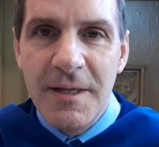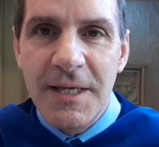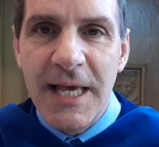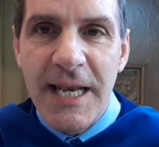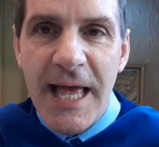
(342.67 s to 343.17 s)

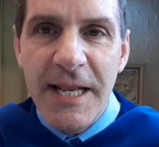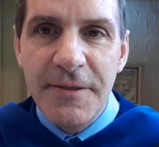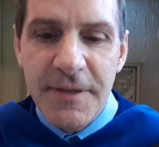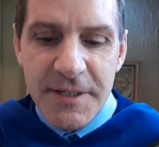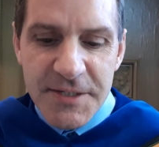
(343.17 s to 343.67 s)
can
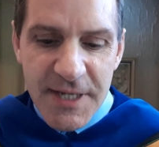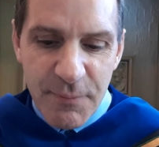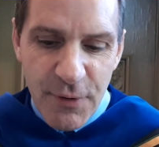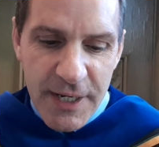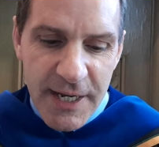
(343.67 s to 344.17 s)
anything
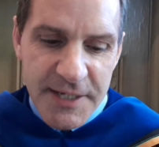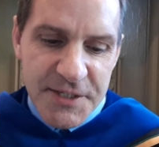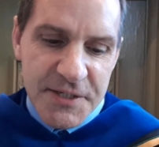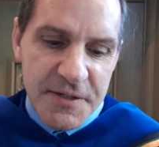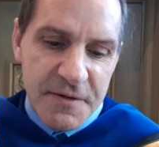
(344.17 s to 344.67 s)
separate
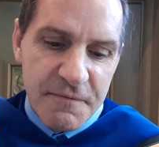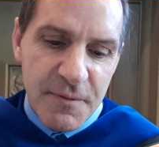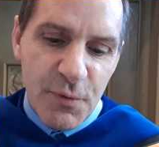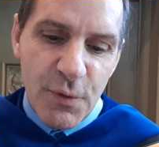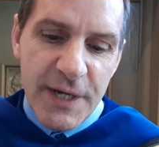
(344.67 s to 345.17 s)
us
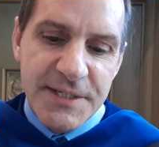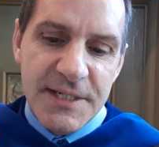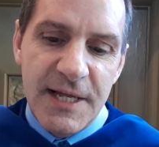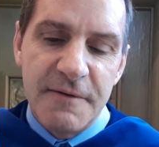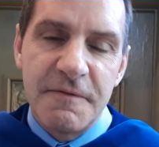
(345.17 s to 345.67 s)
from Christ's
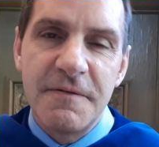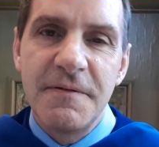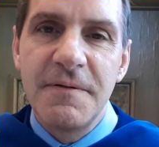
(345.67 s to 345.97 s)
love?